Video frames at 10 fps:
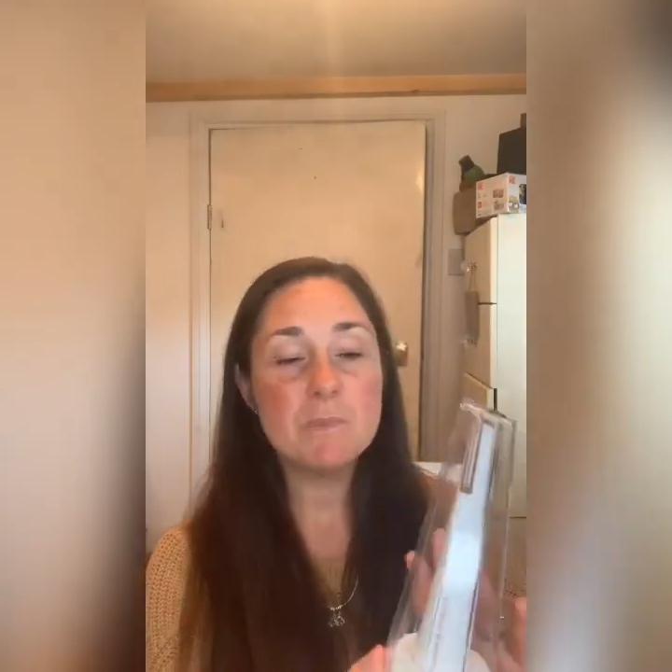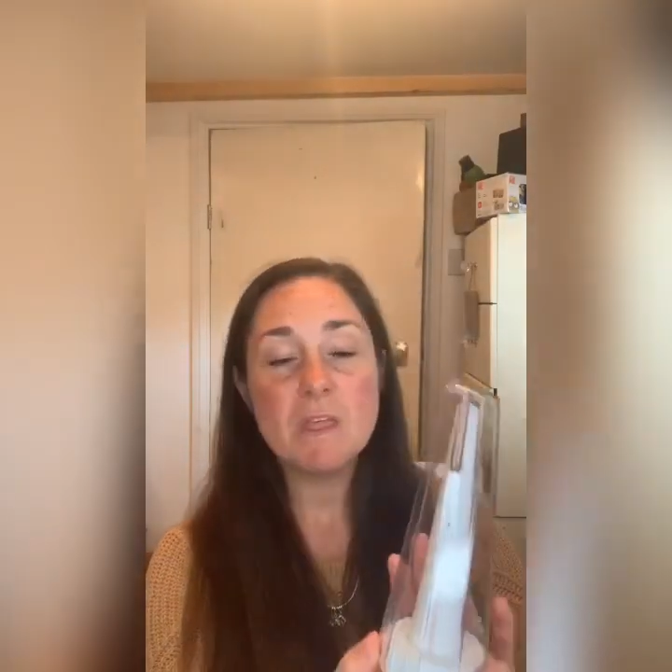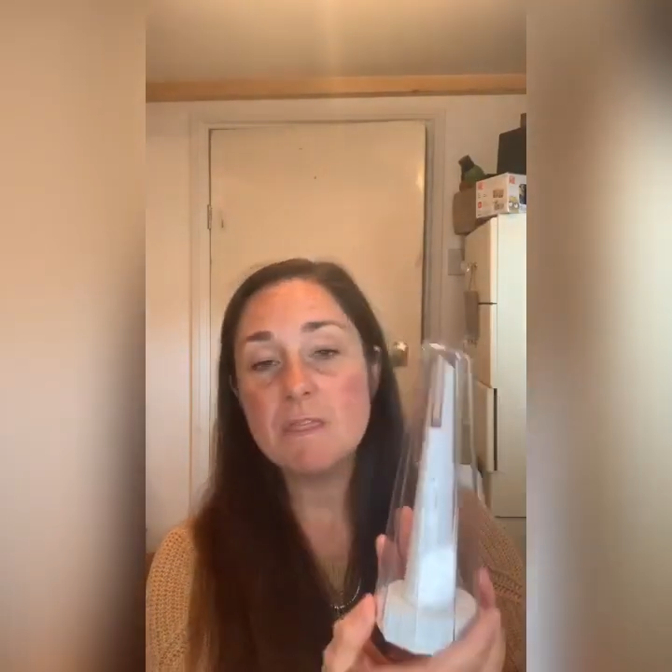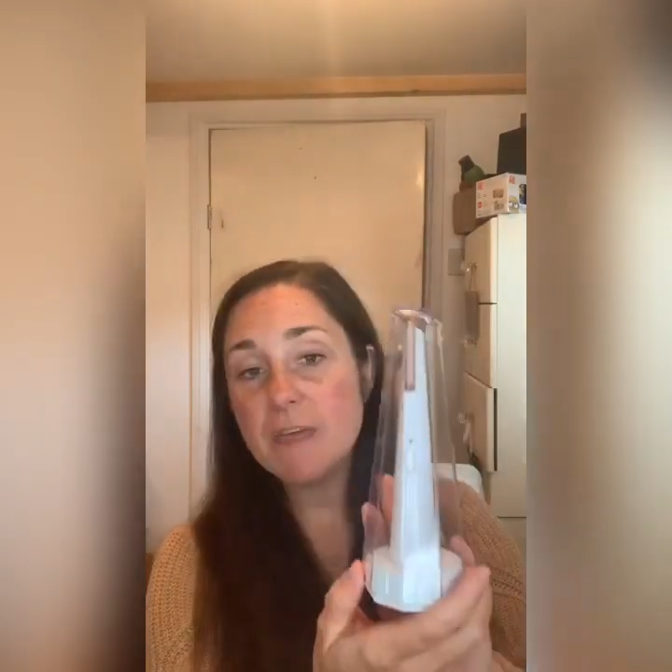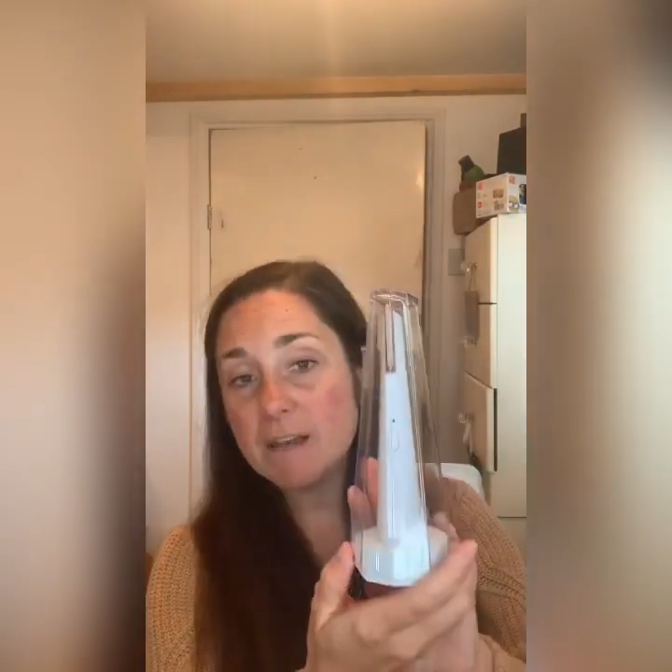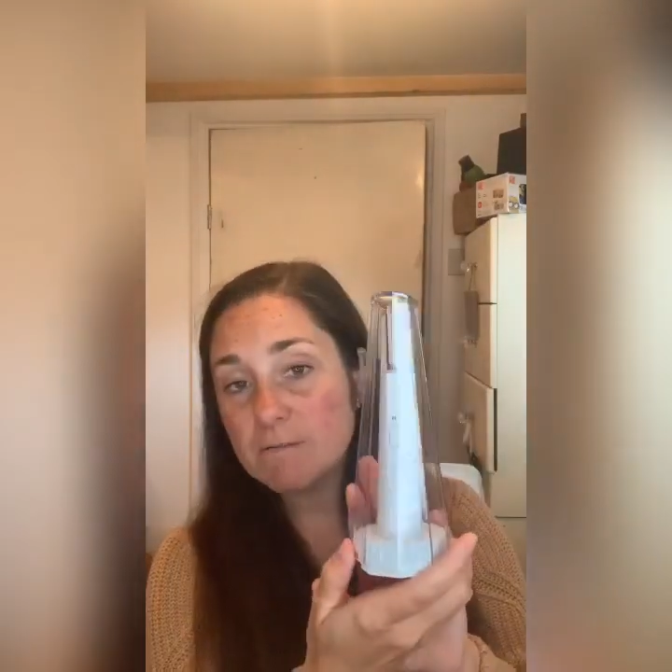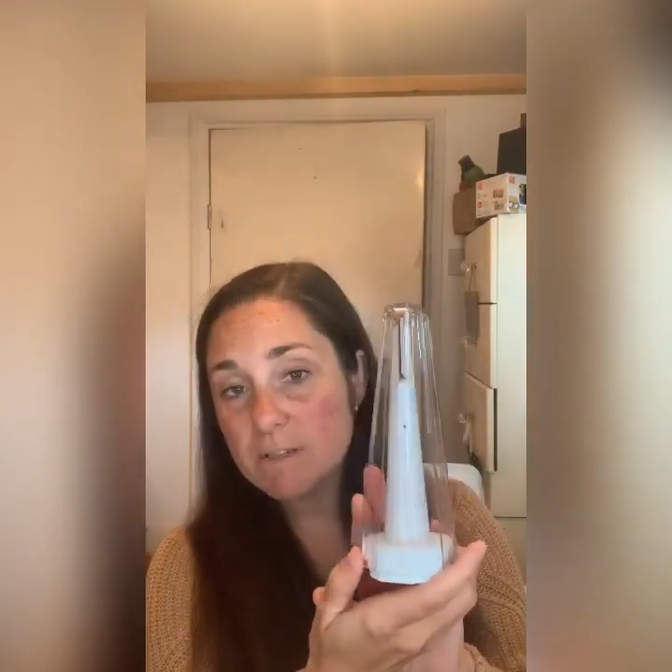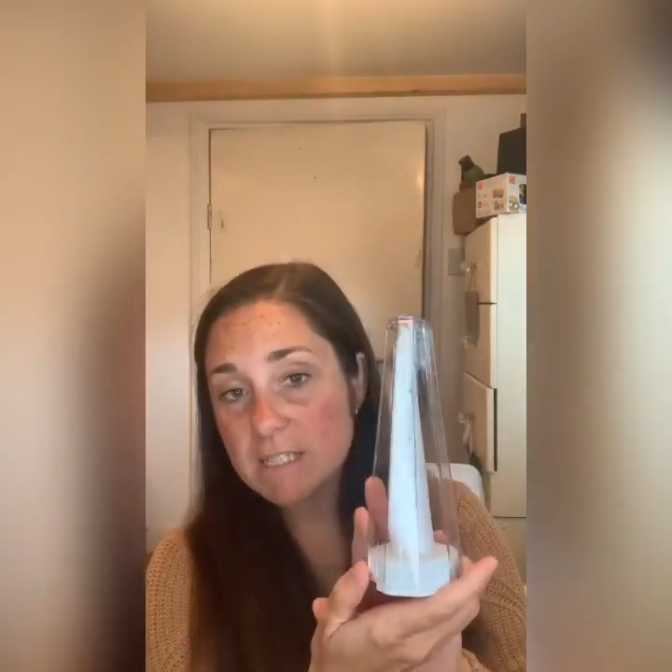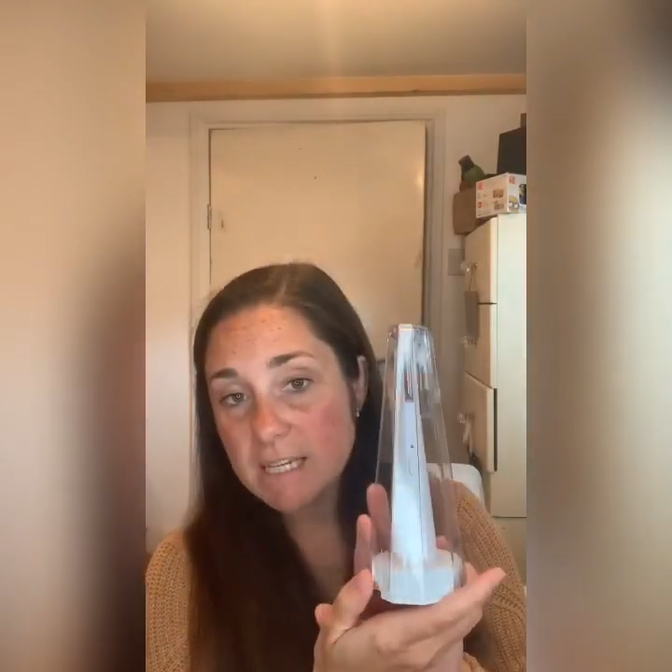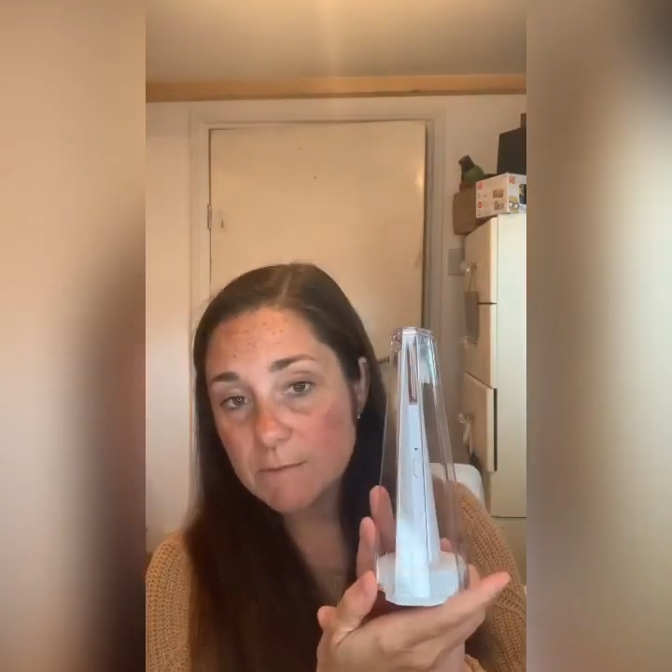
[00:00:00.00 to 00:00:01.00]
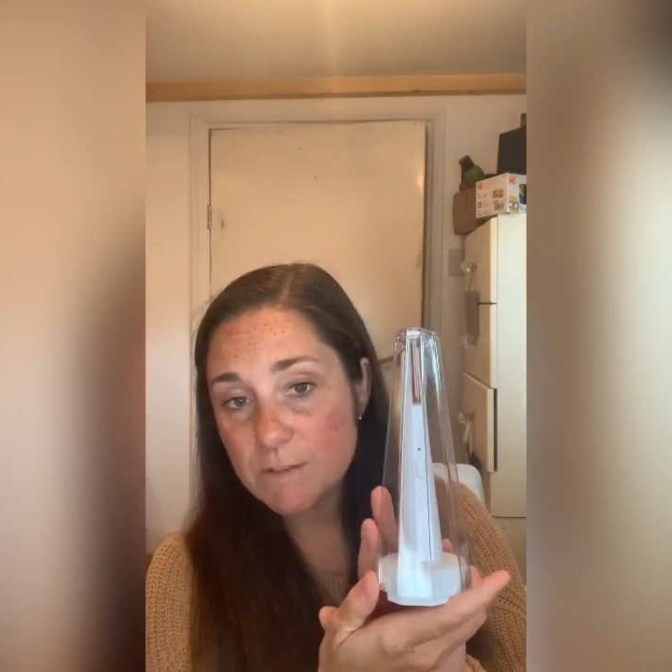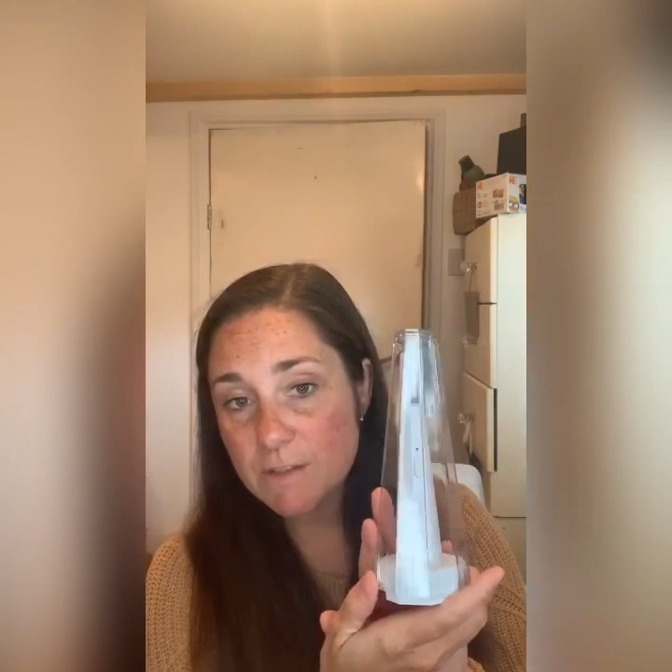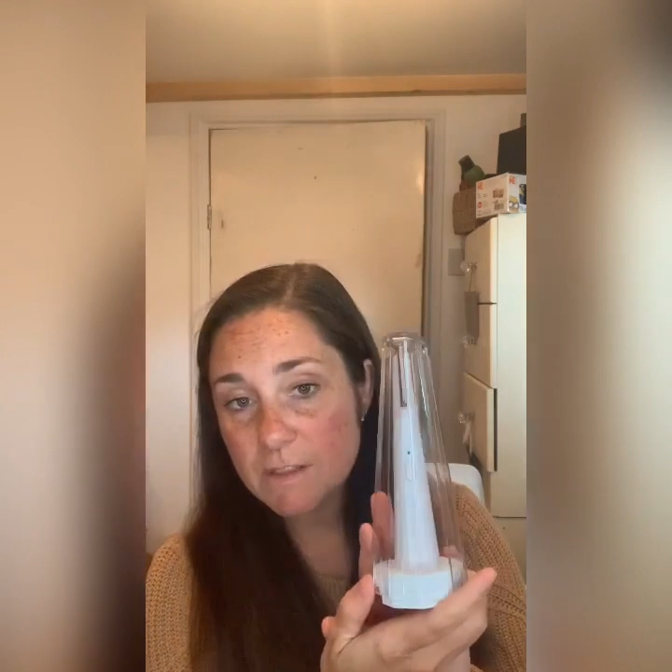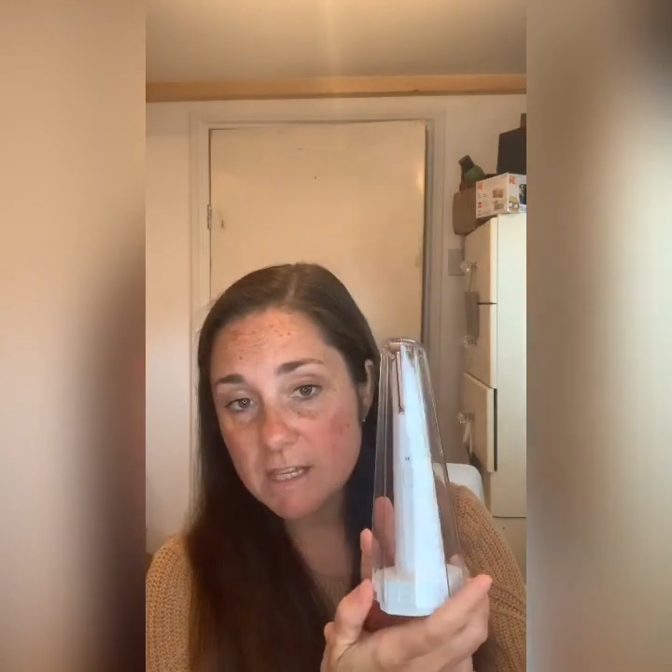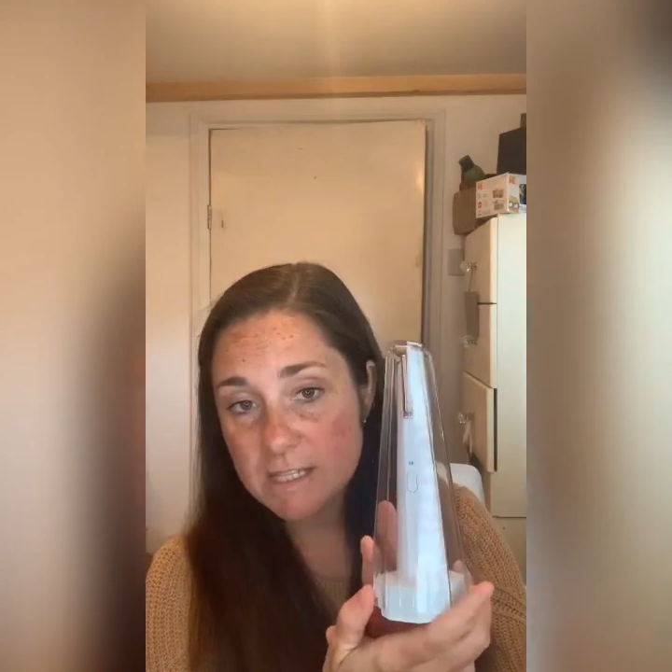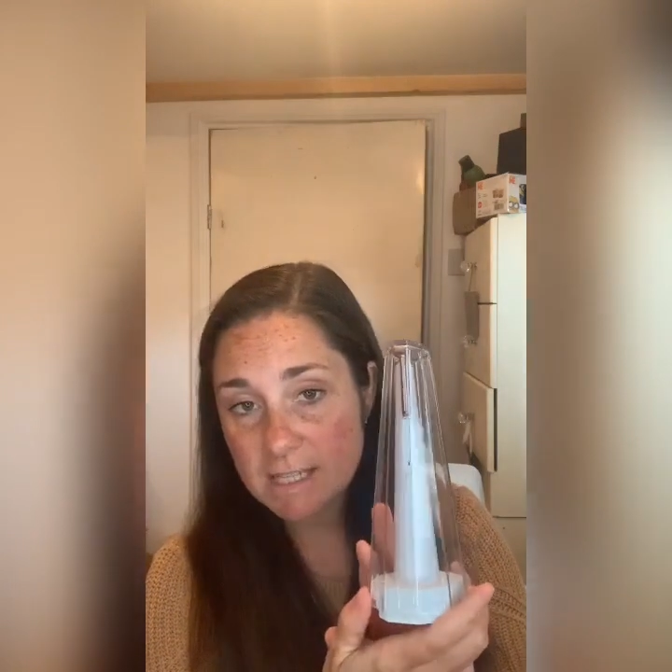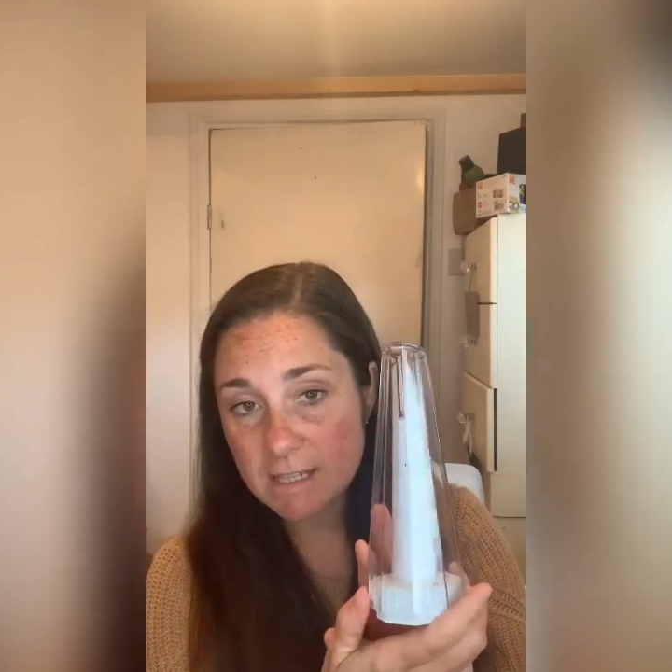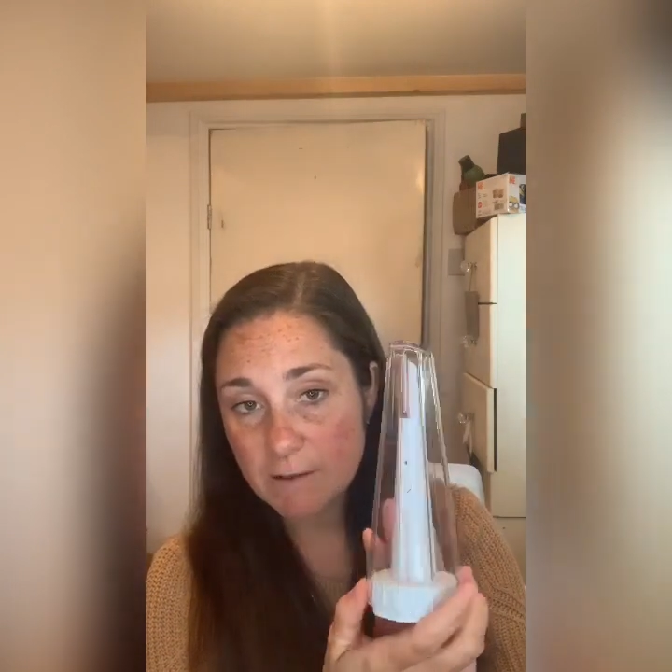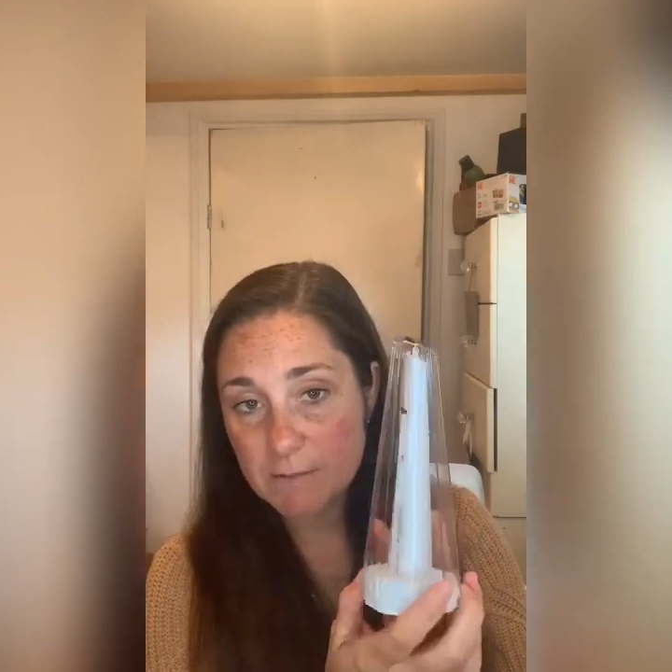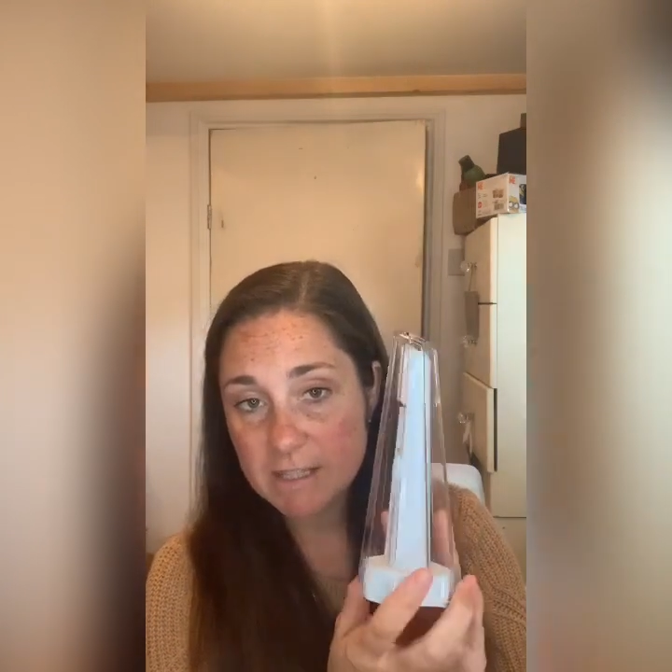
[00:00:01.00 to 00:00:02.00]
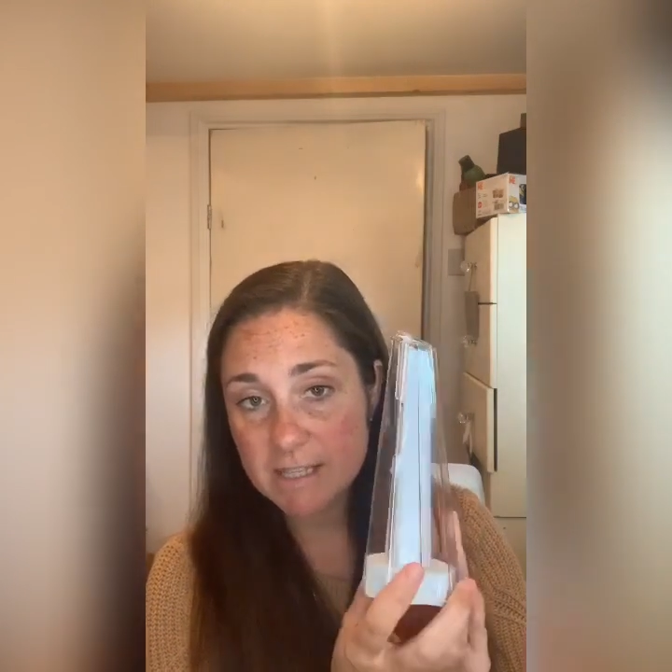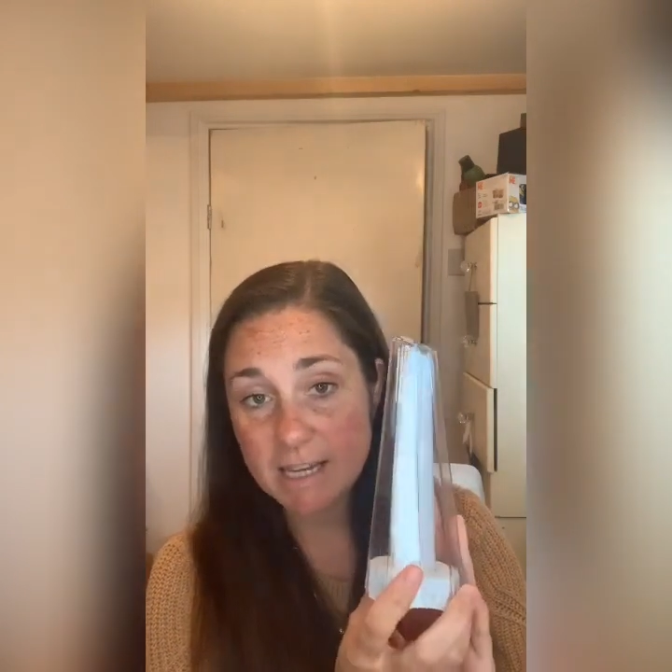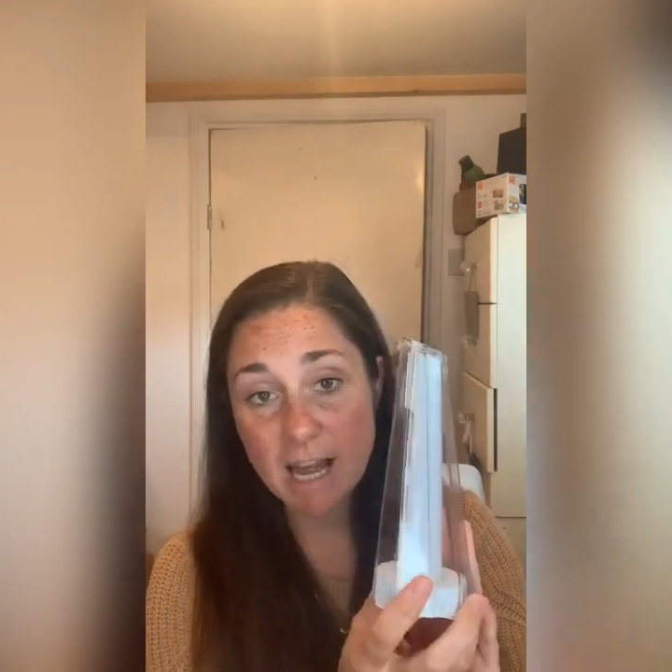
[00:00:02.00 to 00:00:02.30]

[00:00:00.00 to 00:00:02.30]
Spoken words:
then received this lovely thing.